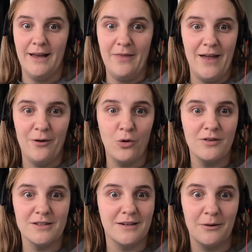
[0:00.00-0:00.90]
And then all of a
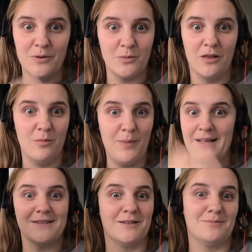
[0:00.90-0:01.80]
sudden, it was one of the
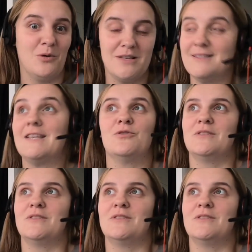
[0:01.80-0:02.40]
best, most successful